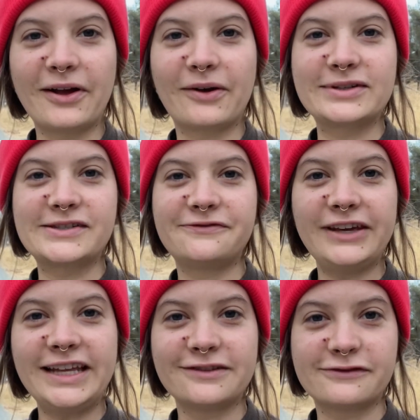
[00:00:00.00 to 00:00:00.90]
There was
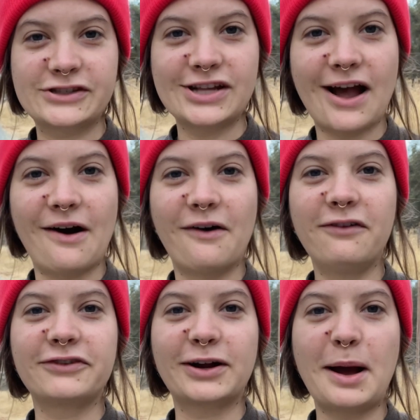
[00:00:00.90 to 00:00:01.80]
feet of
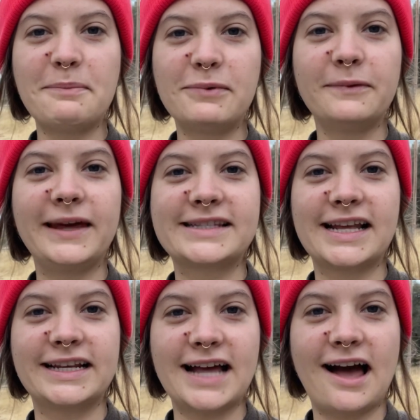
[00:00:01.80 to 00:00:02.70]
snow for a couple weeks
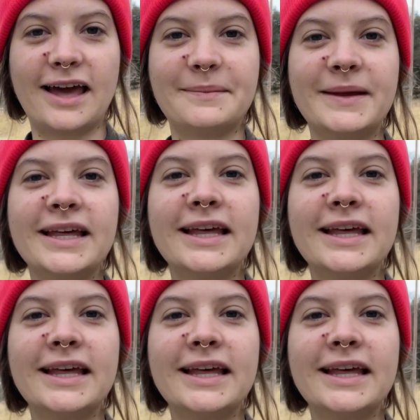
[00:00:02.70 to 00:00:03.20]
at a time.